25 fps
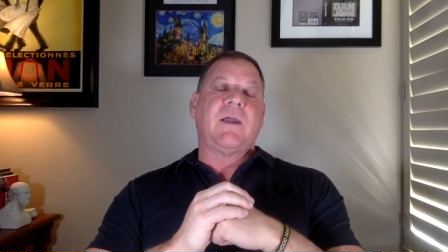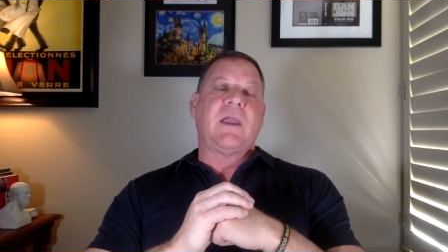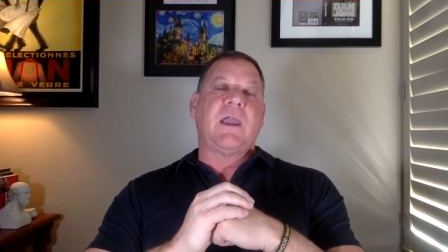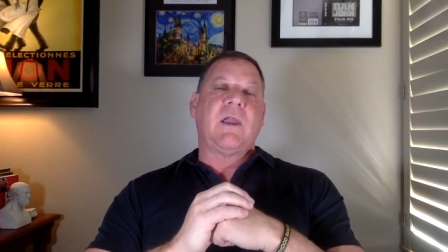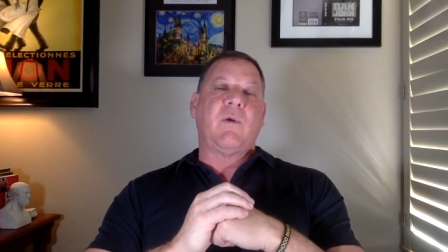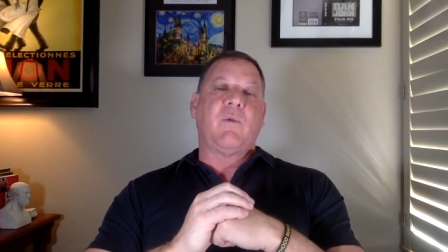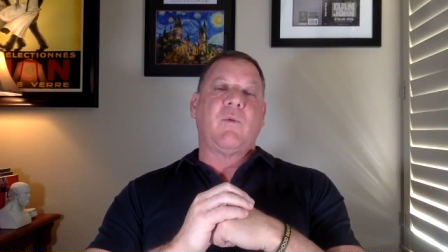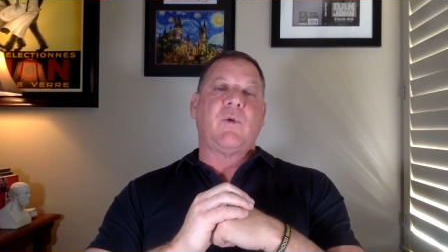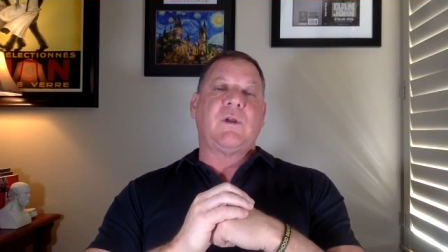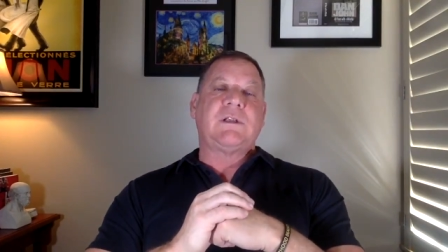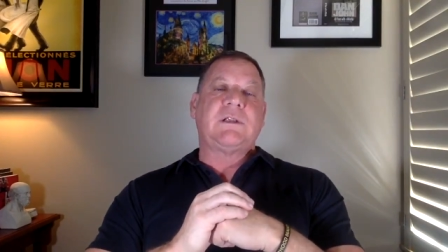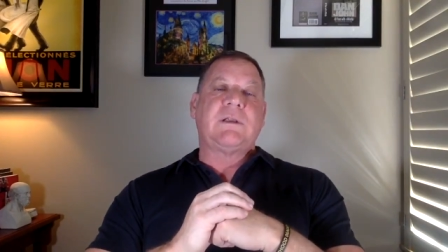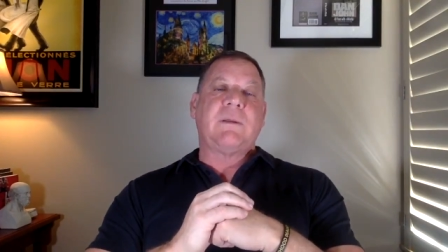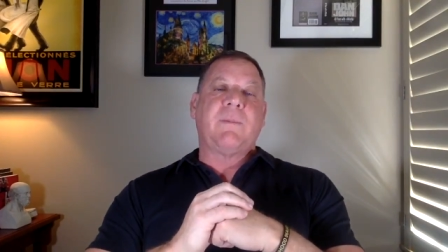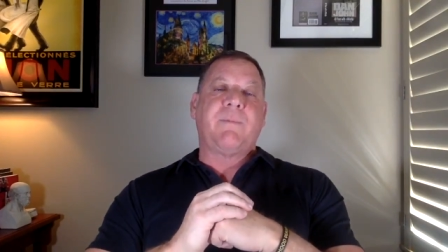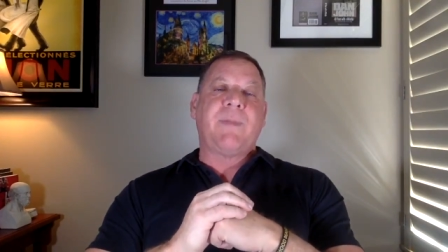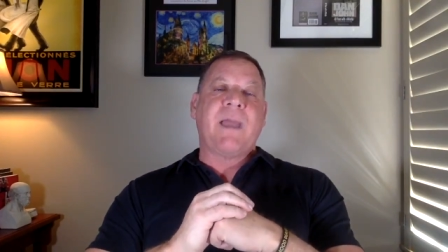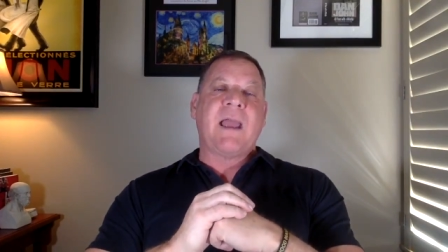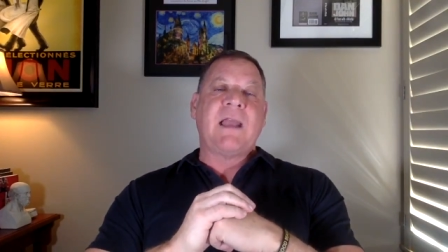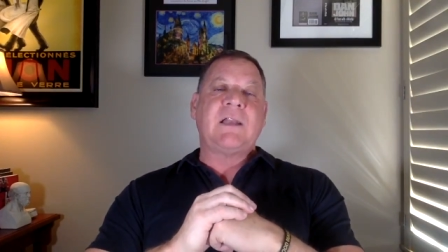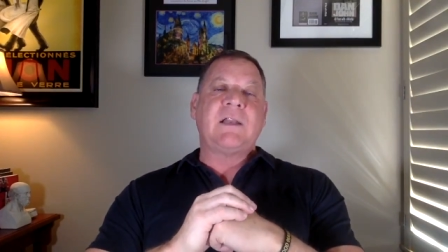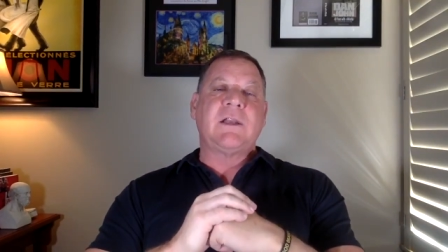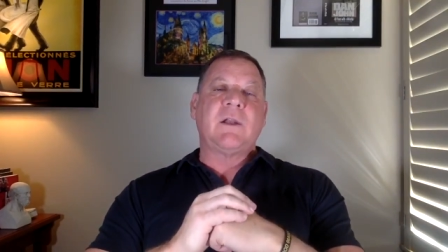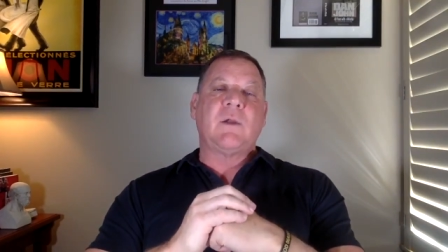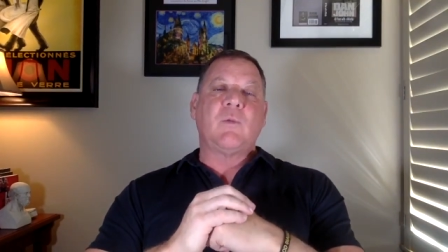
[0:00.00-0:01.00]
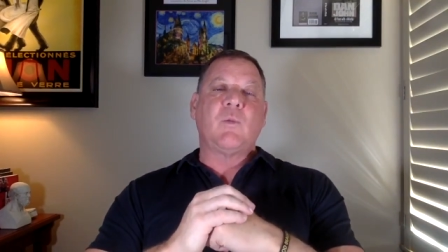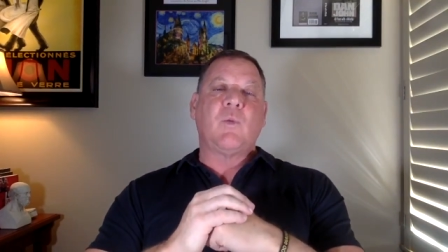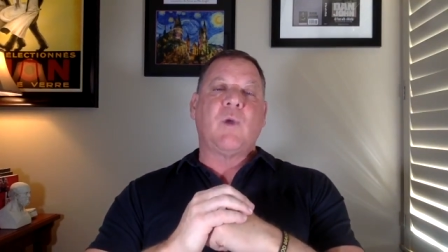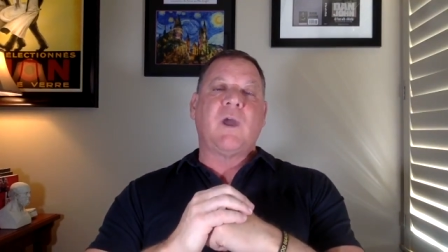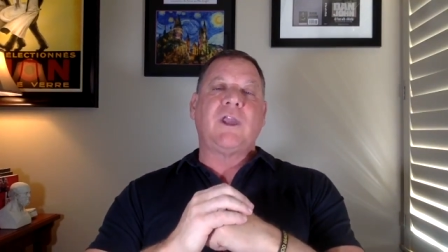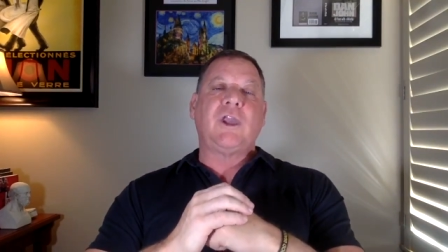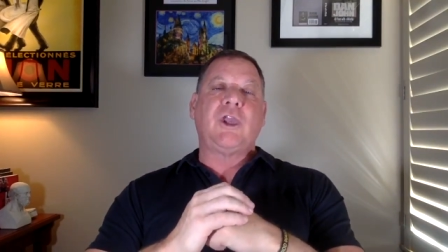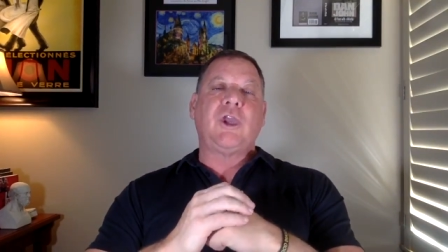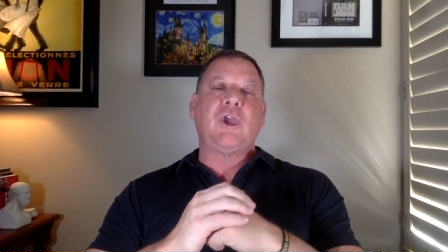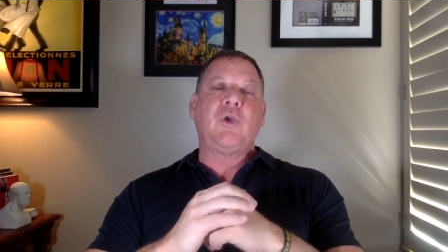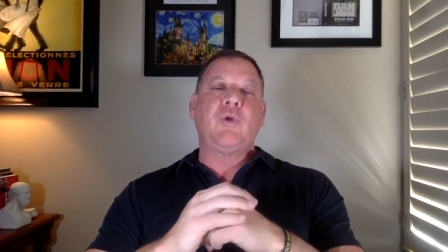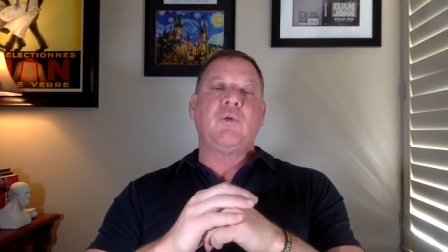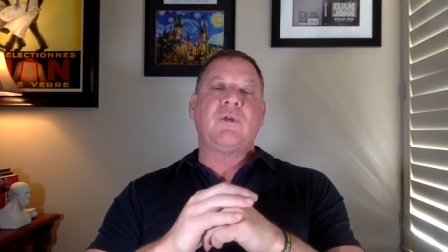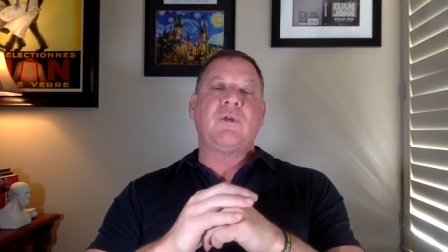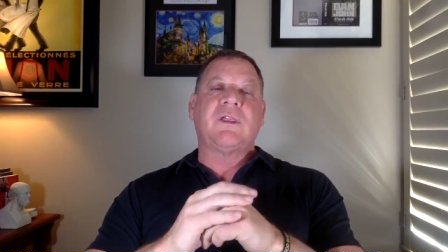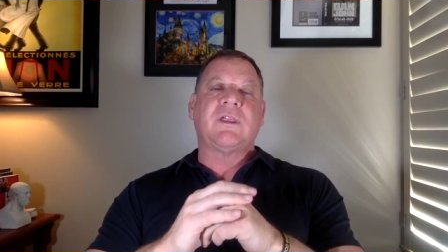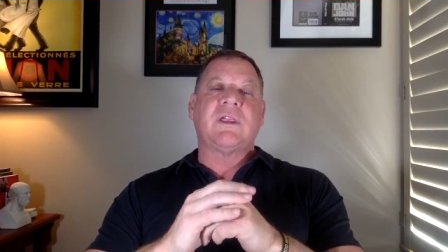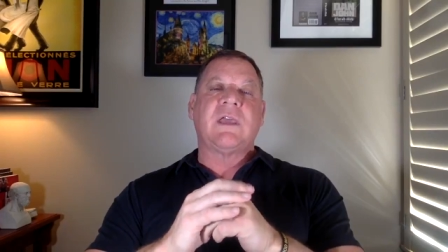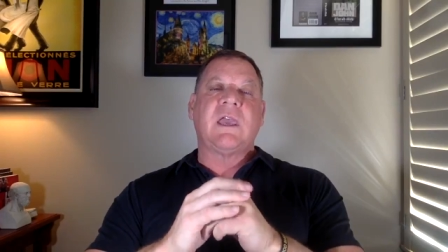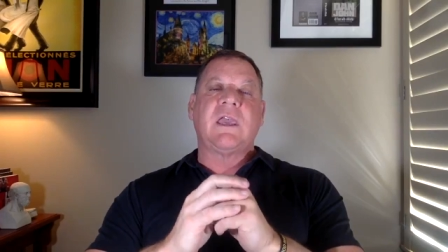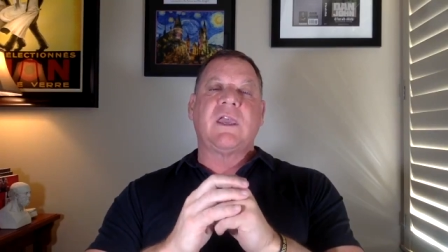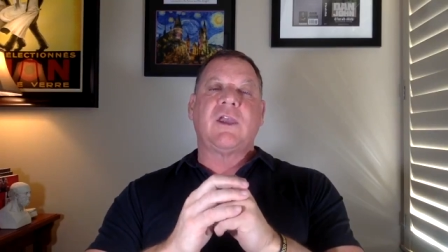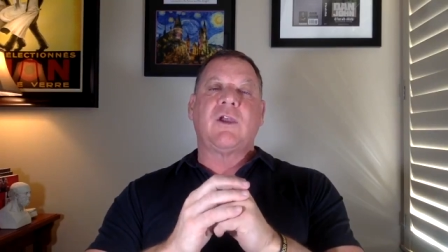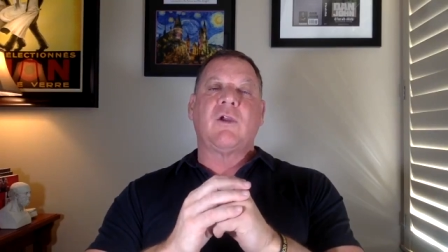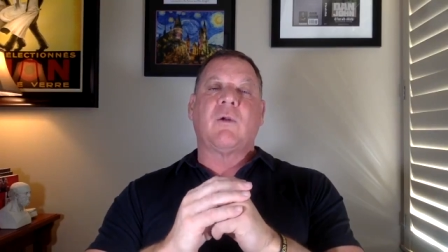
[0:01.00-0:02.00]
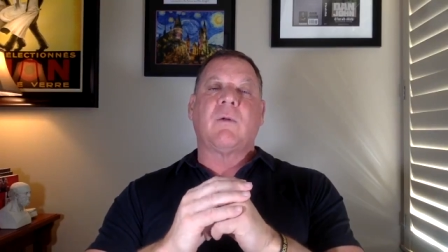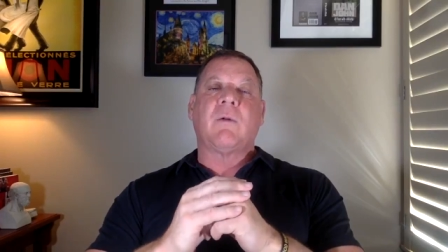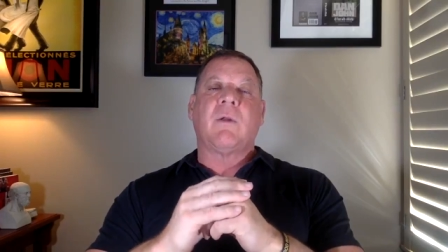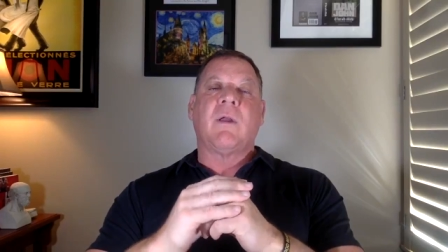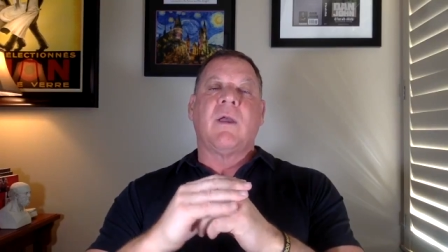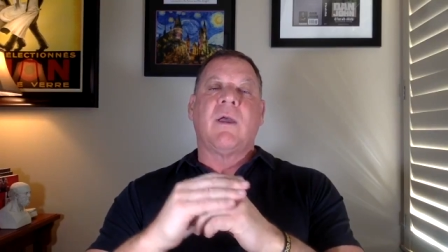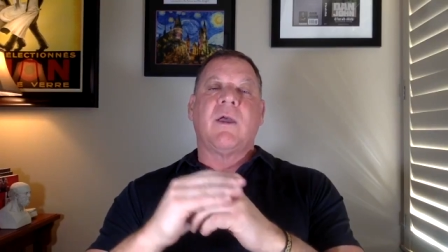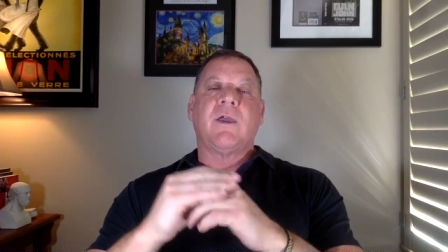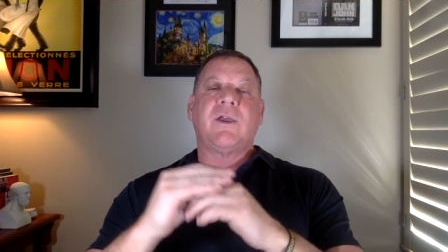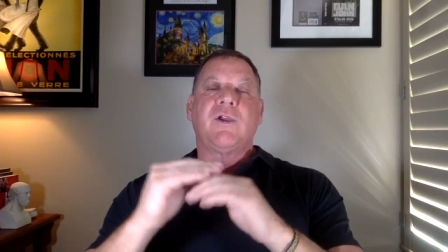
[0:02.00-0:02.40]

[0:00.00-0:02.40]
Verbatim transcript: it would depend on what you think your